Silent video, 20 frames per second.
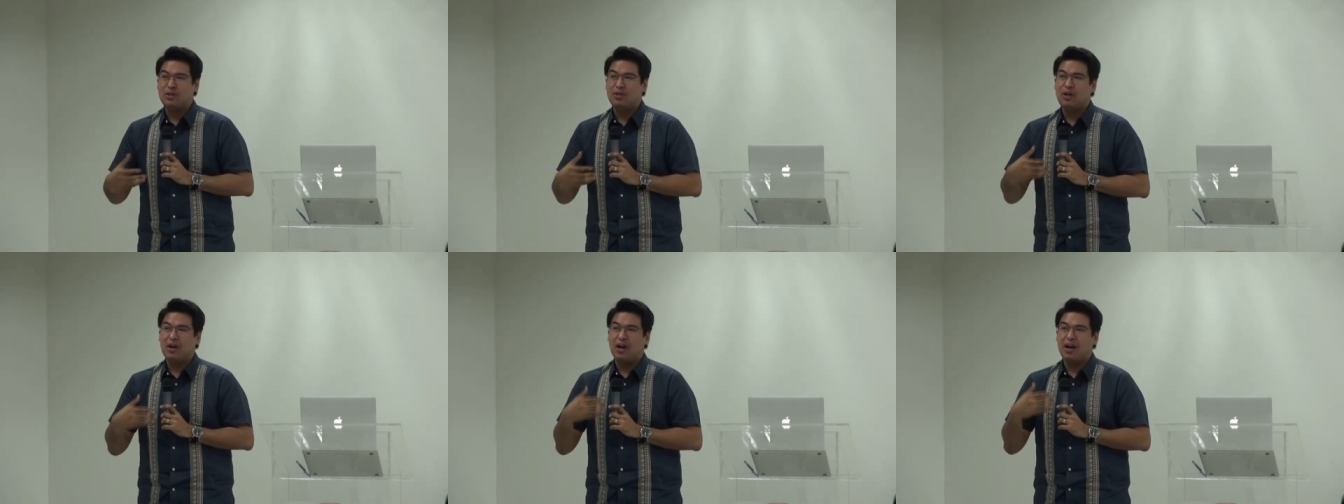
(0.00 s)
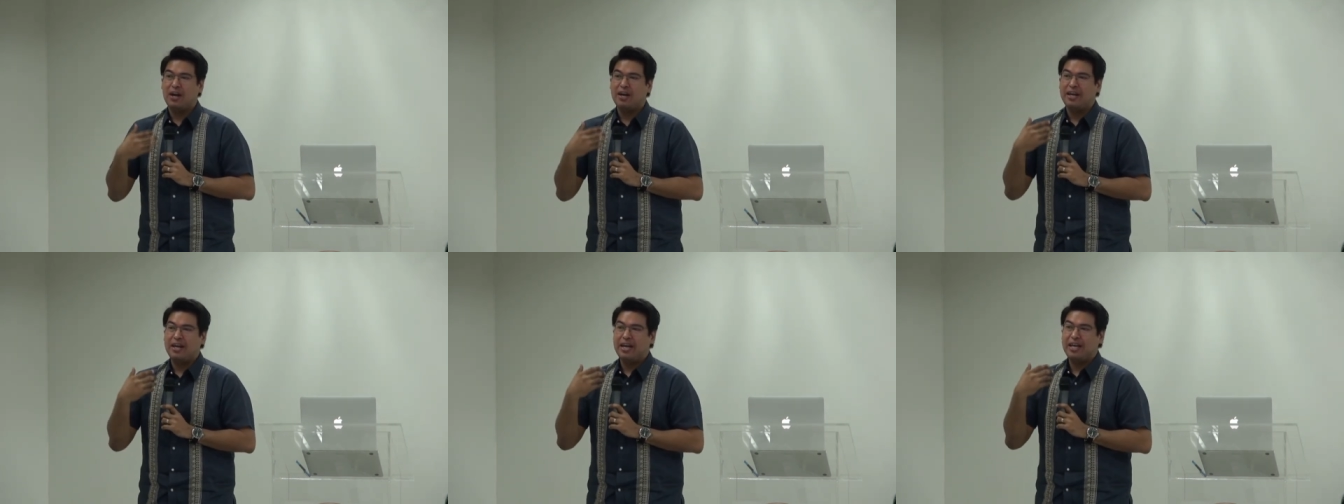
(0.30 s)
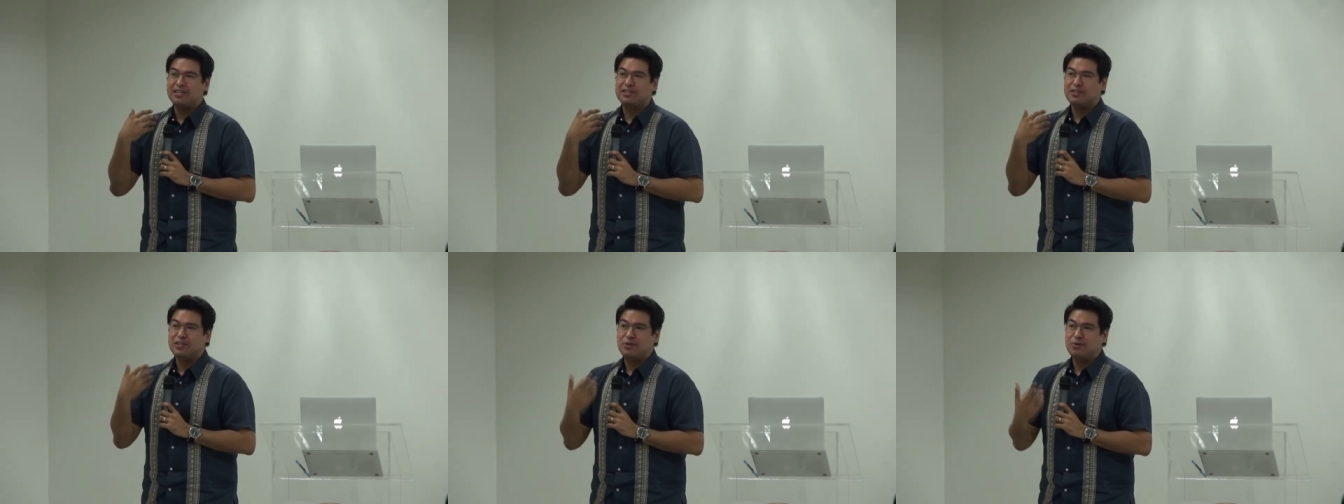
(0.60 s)
there
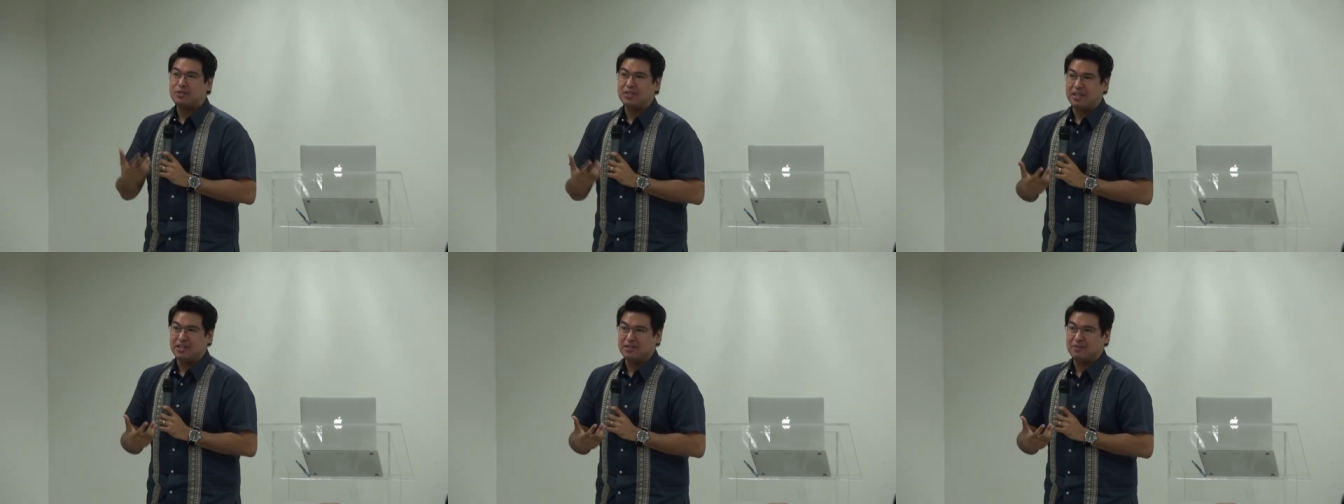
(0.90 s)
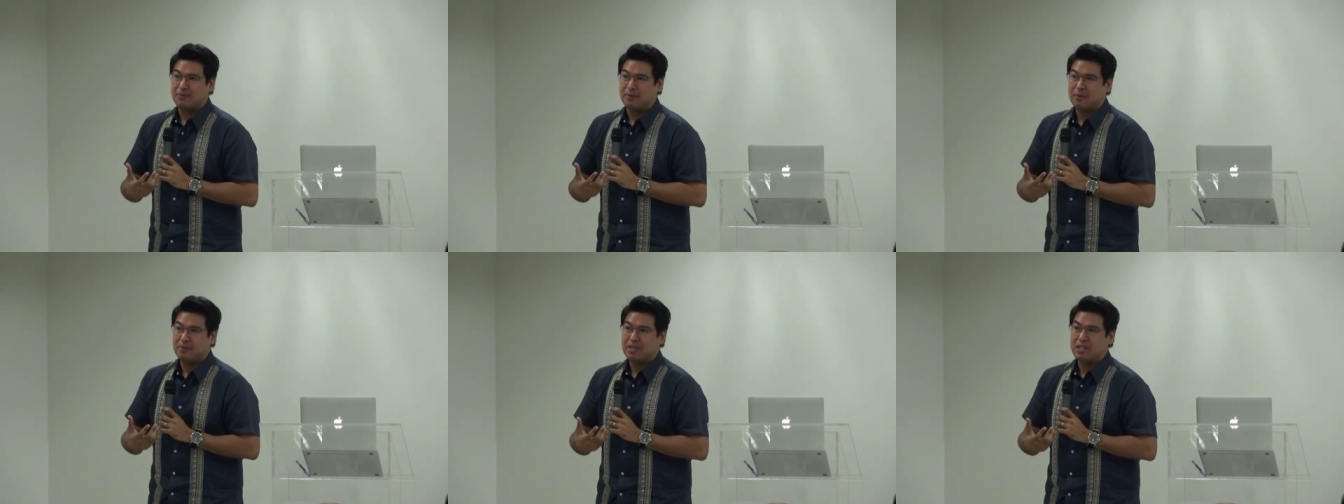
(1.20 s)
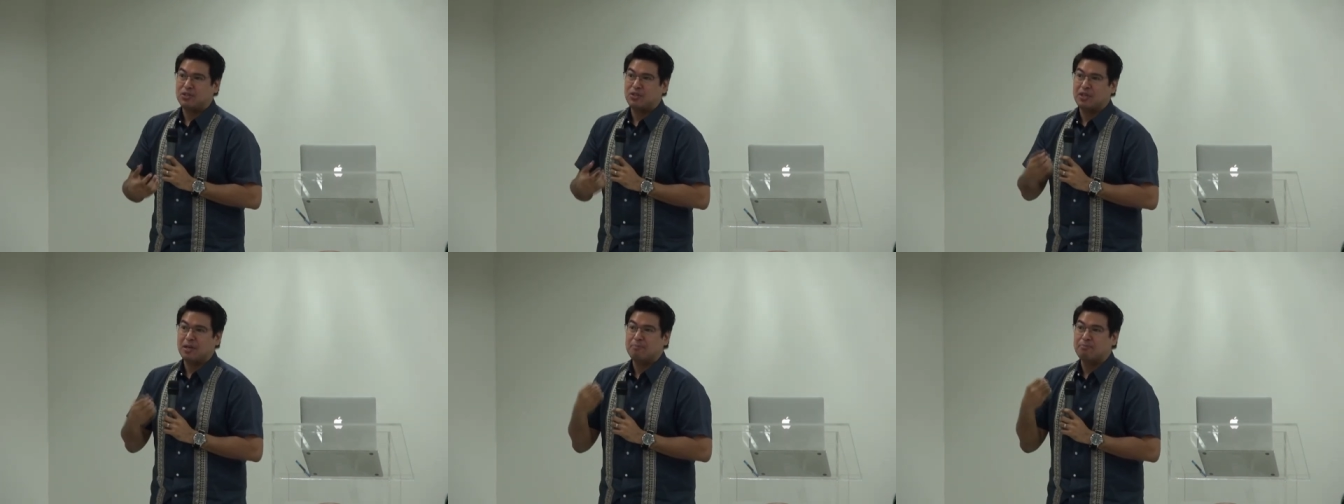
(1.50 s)
are excuses for
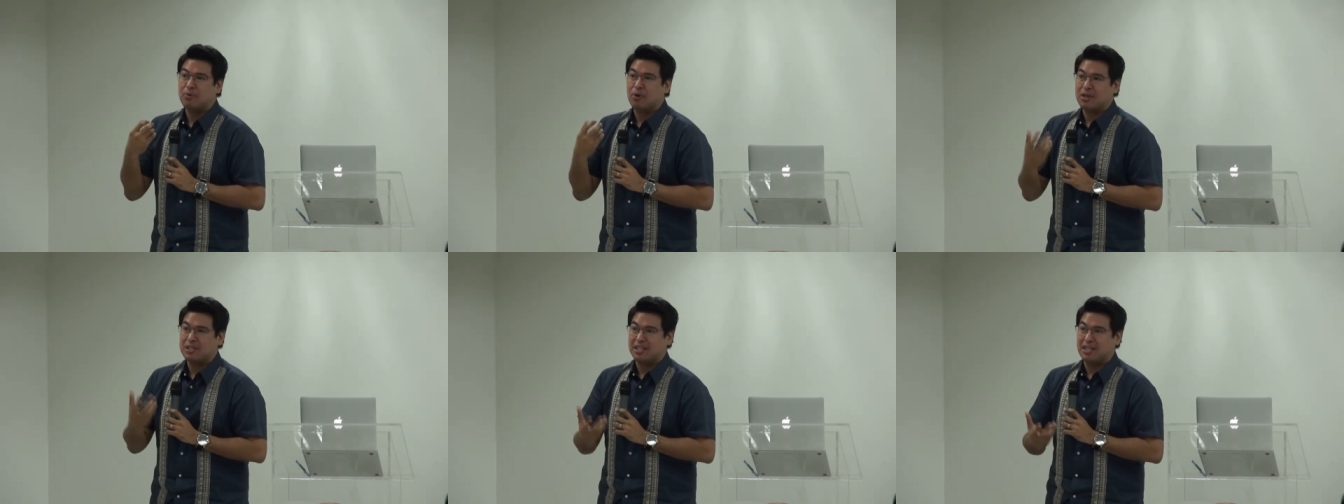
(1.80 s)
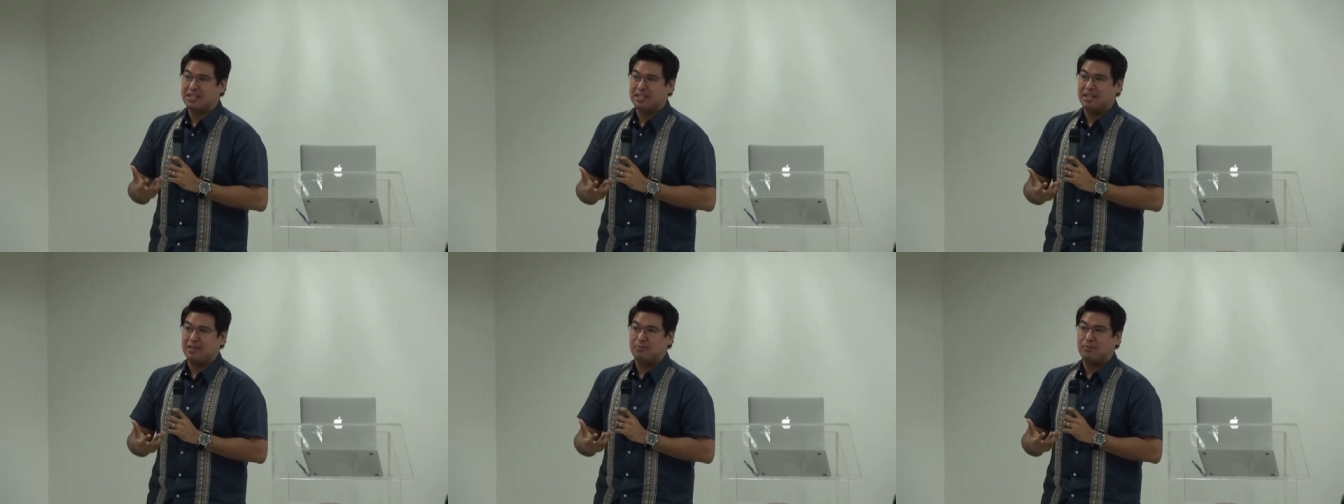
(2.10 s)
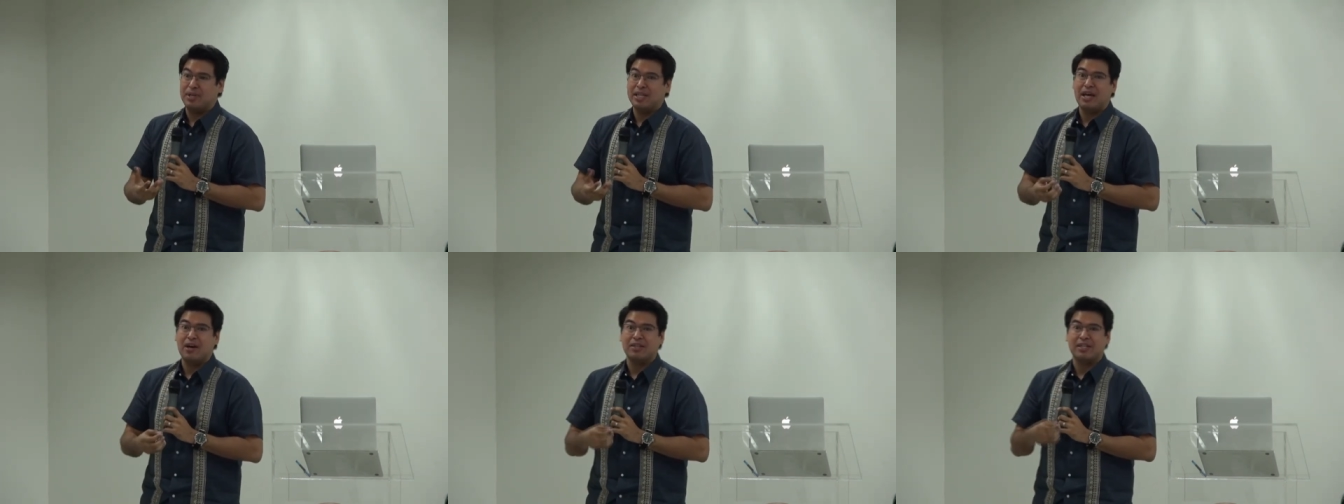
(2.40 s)
which you can process it
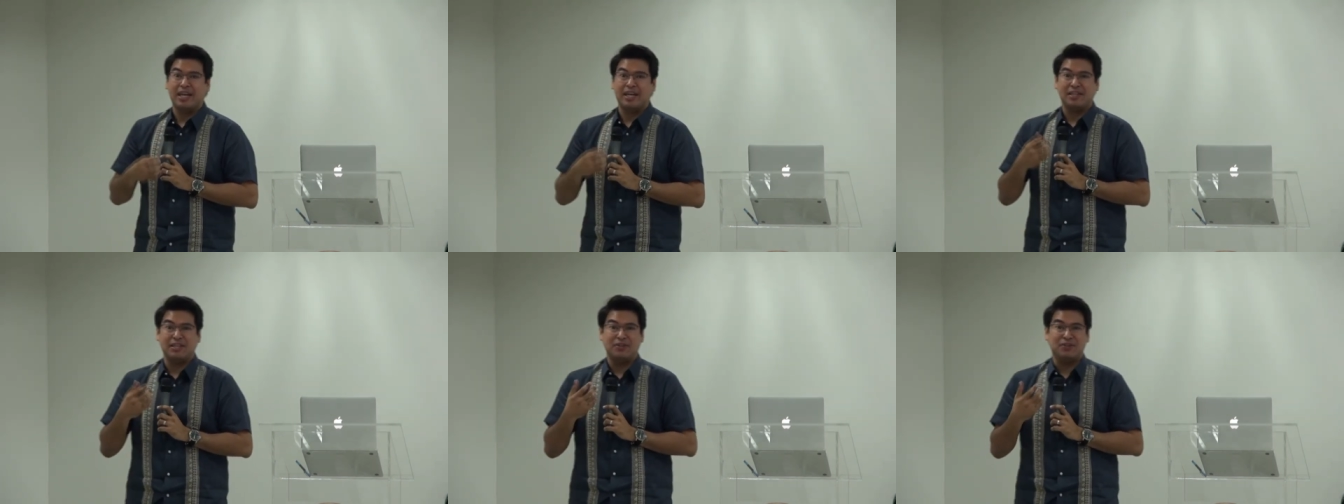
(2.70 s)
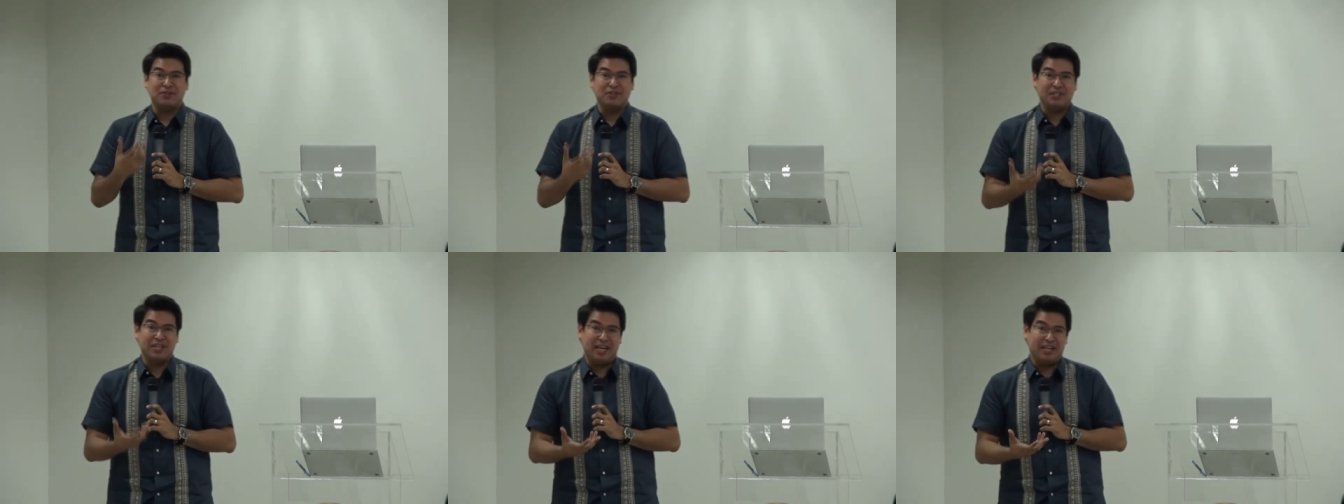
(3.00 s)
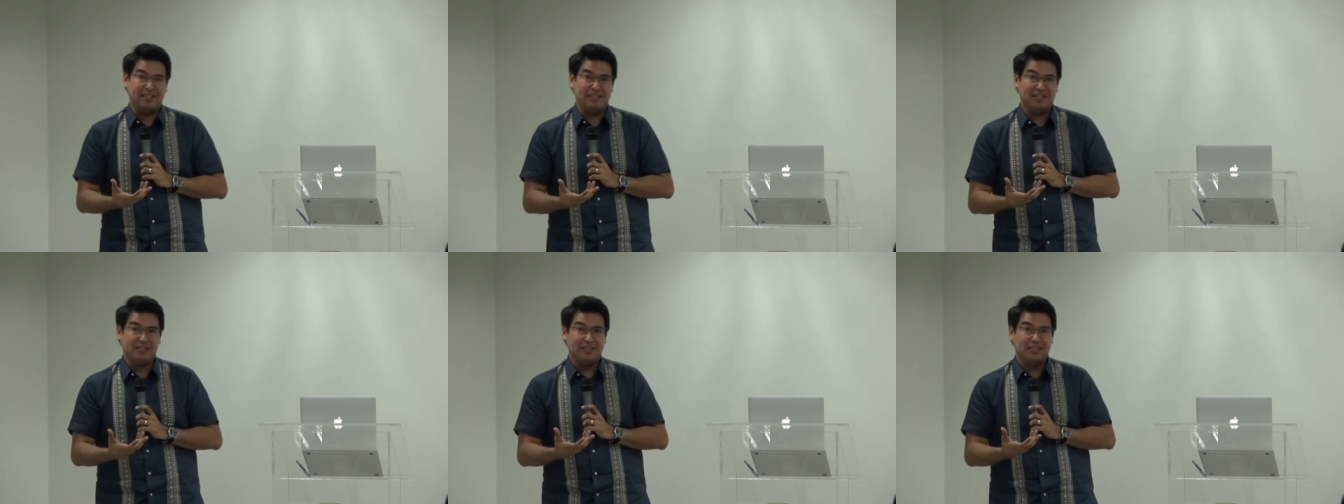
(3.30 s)
without getting consent.